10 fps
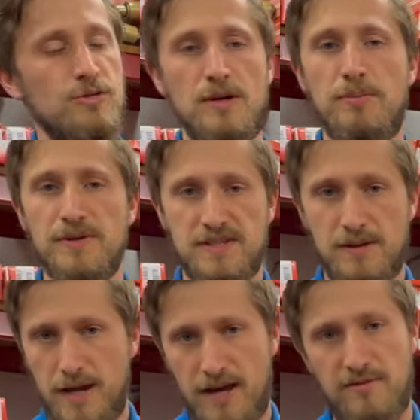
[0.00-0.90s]
ripples in the
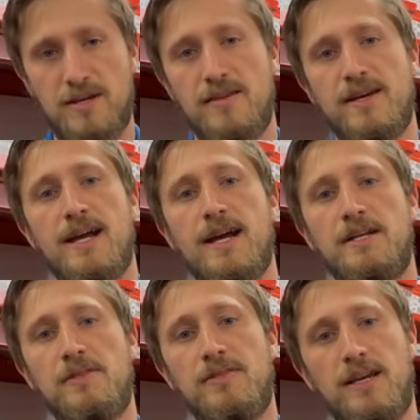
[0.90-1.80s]
pavement, that kind
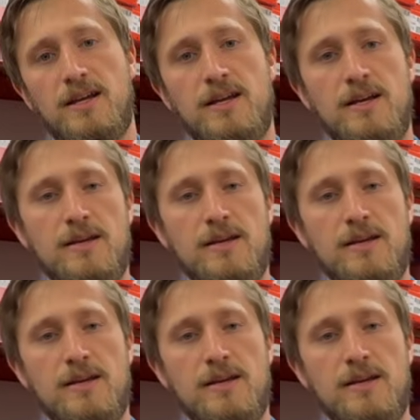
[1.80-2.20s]
of thing,